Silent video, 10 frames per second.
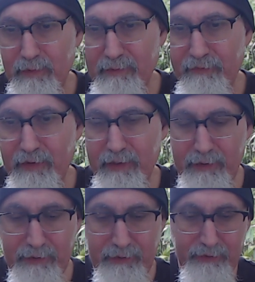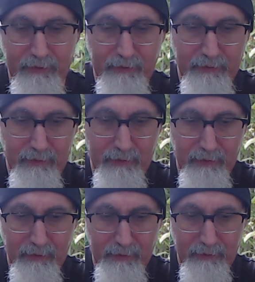let me find it.
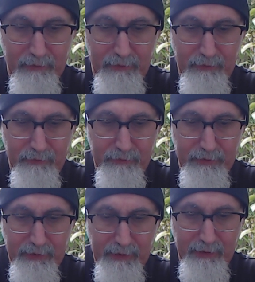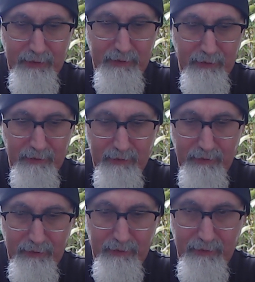News and
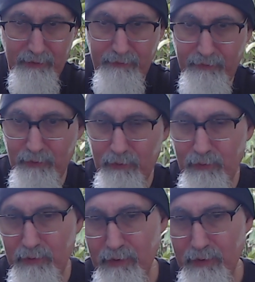info.